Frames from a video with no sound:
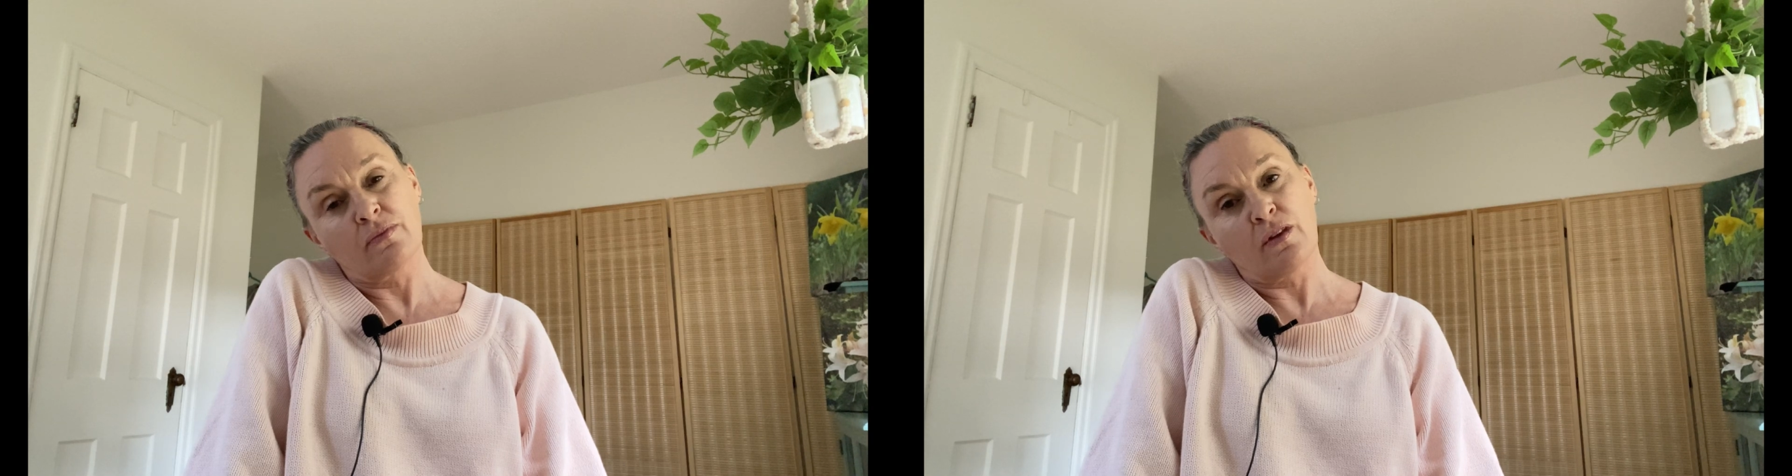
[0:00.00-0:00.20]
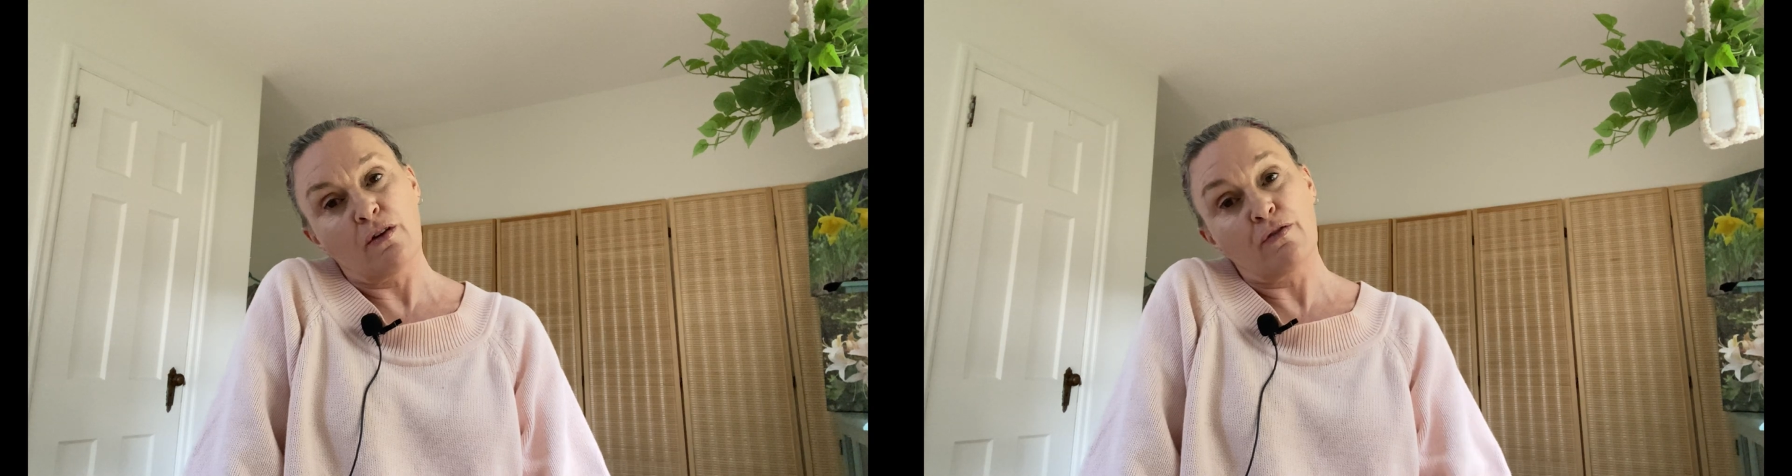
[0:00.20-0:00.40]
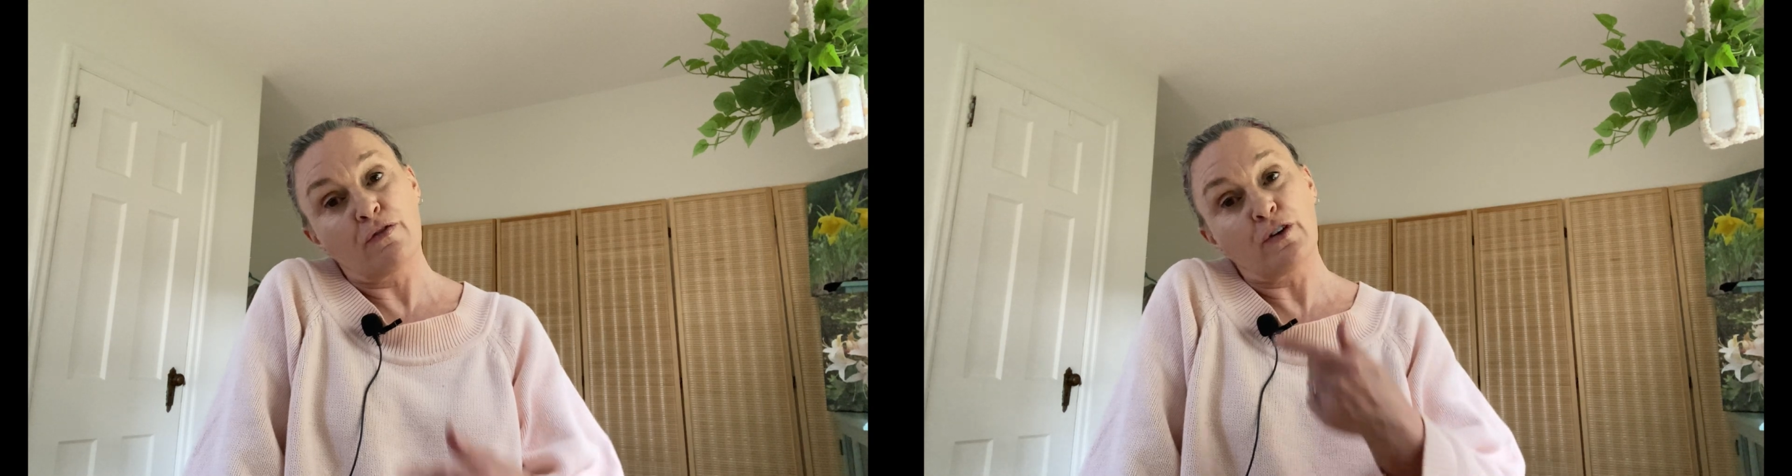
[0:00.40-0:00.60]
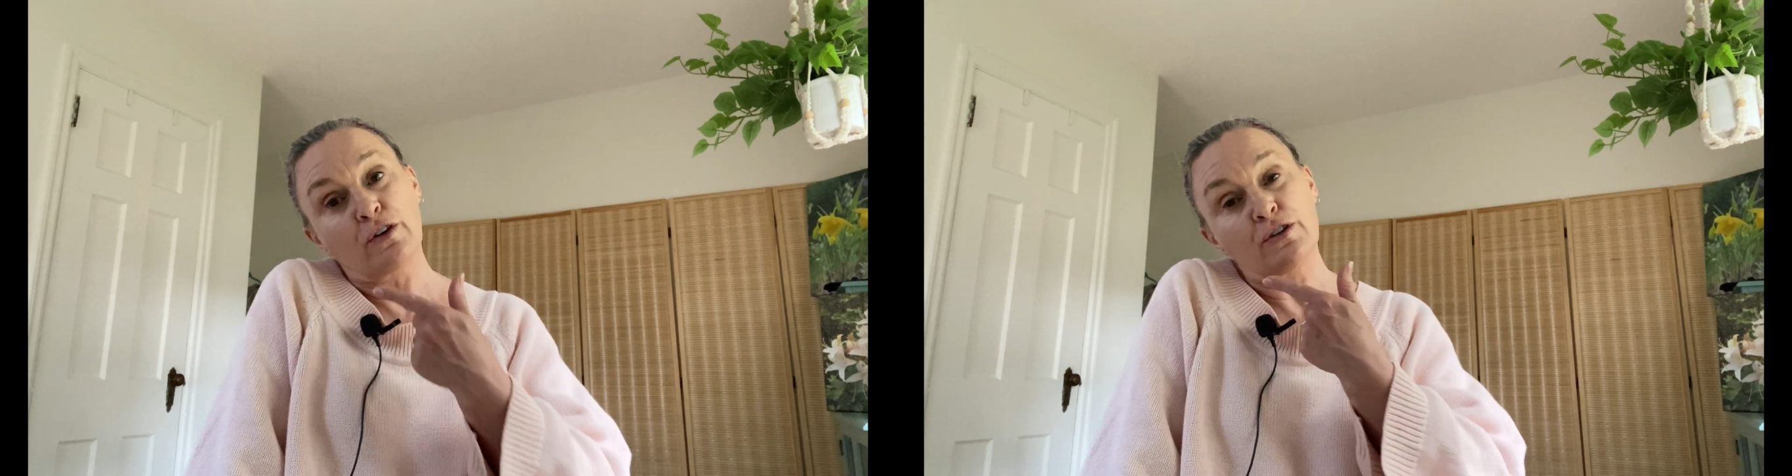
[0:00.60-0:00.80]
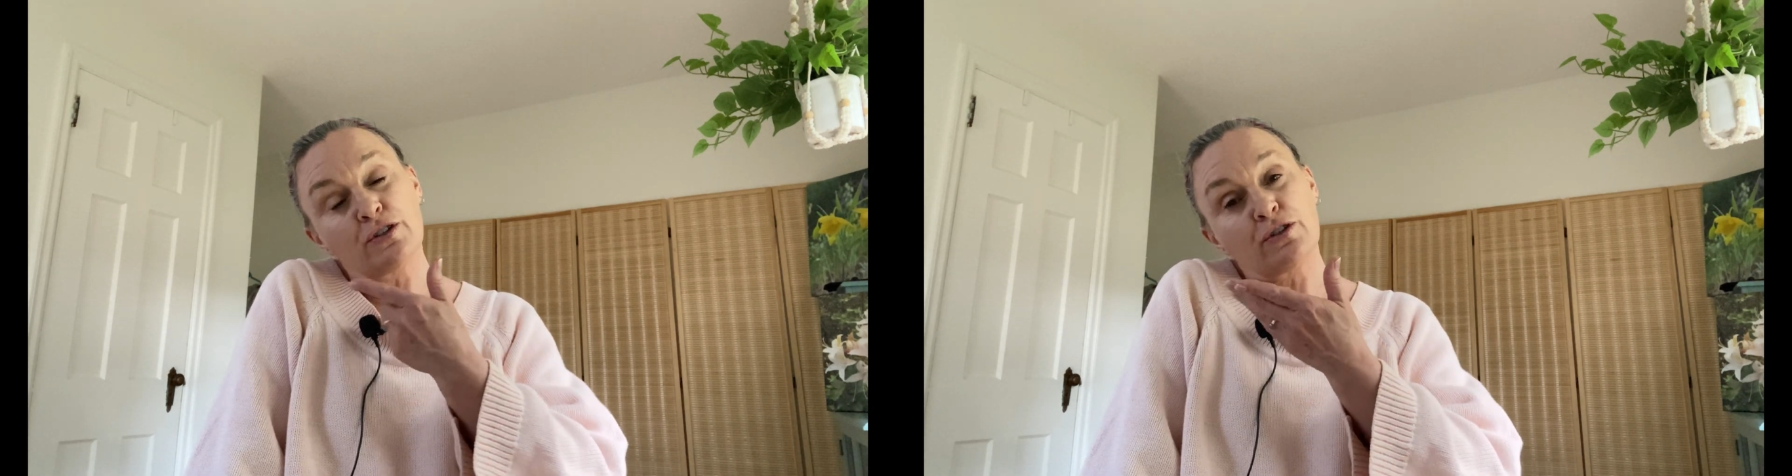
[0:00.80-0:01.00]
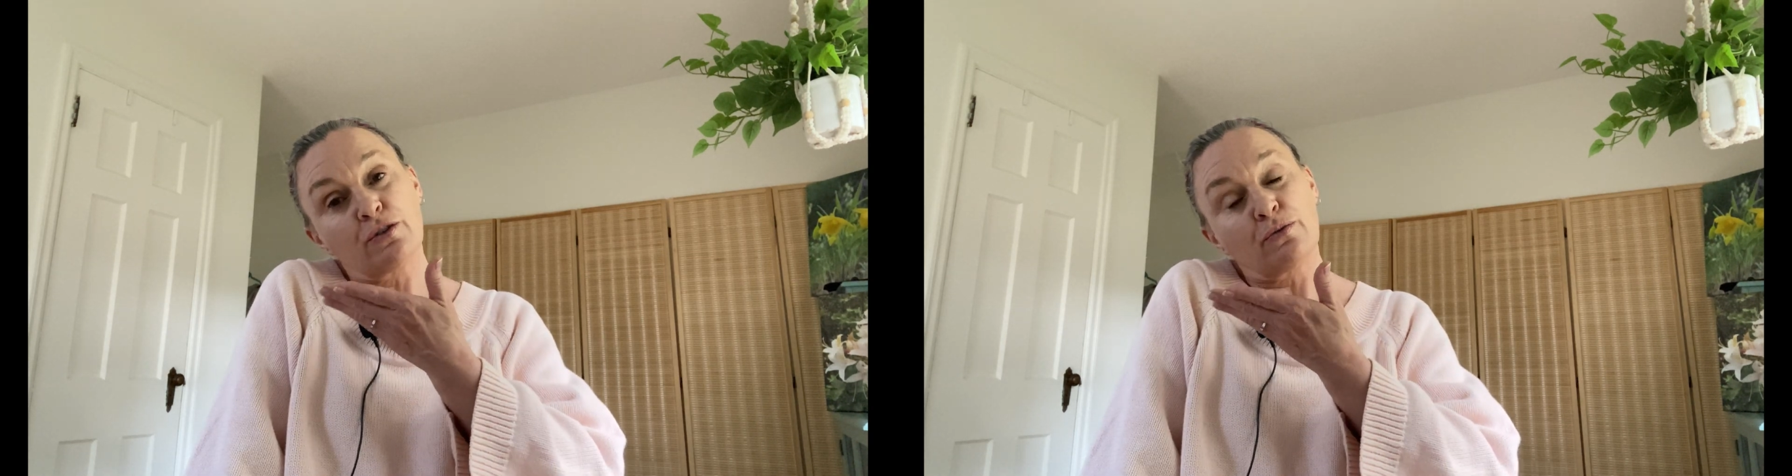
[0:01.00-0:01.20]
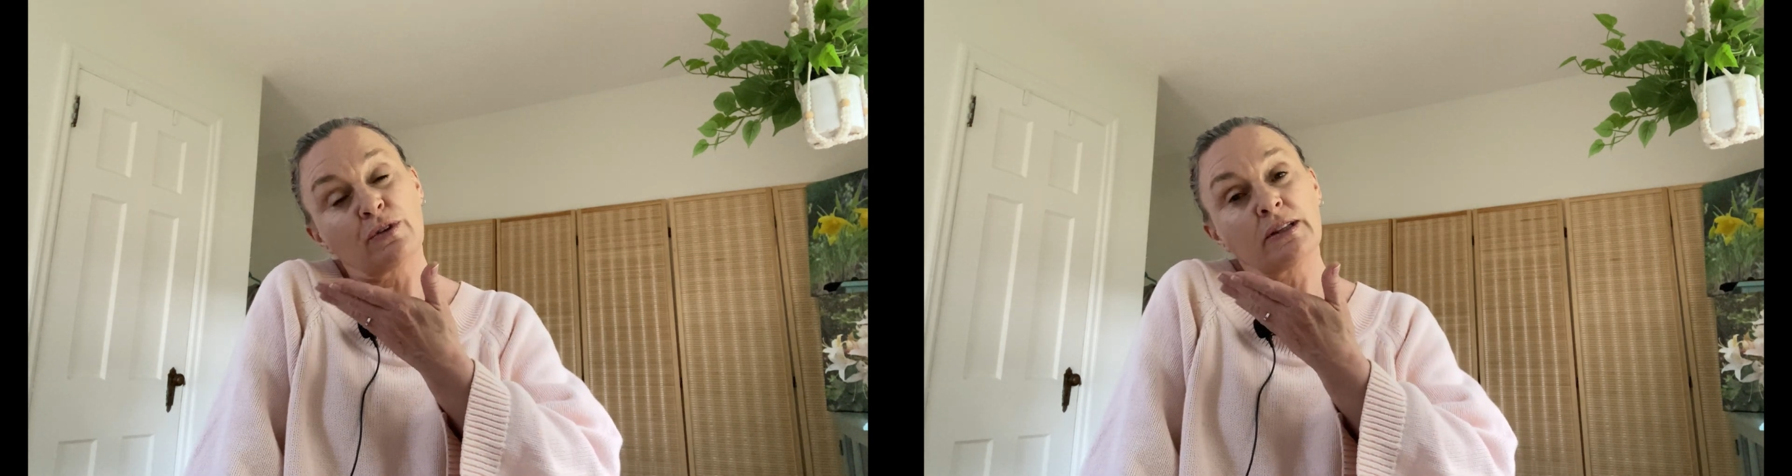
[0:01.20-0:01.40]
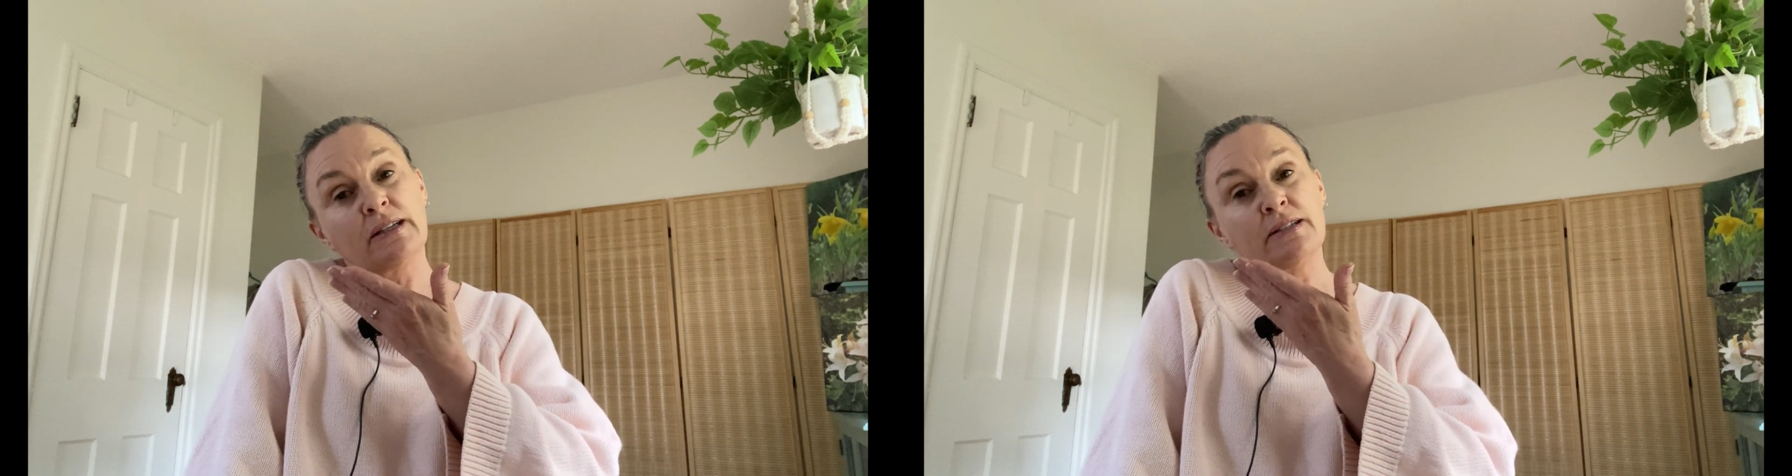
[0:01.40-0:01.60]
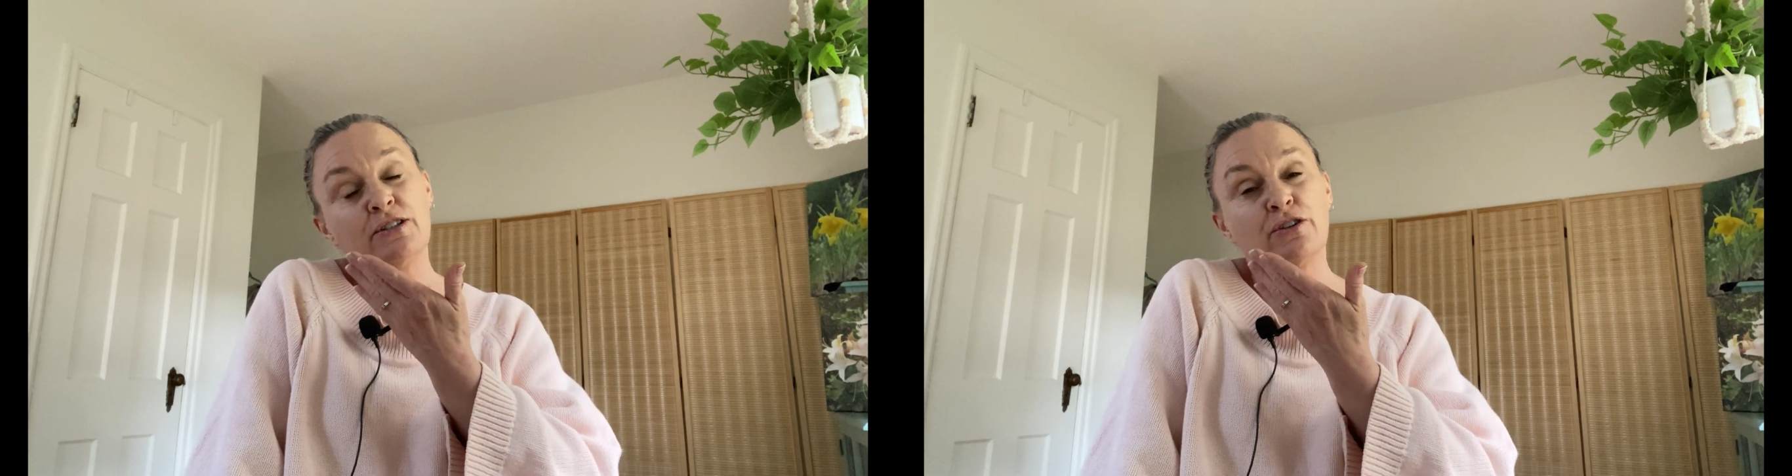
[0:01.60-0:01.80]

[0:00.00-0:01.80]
First, release